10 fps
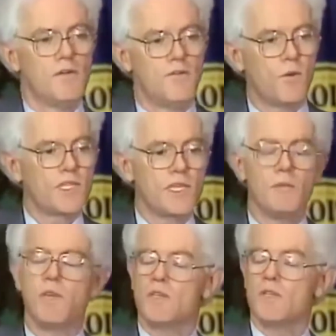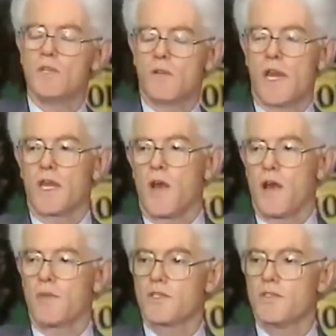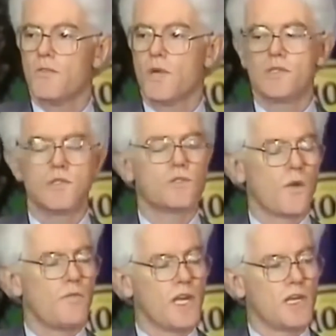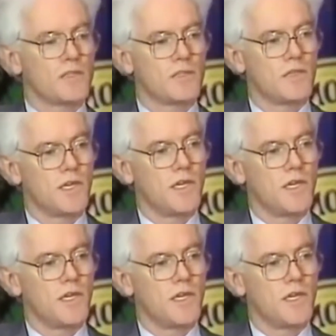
14 minutes a year on economics, you've wasted 12 minutes.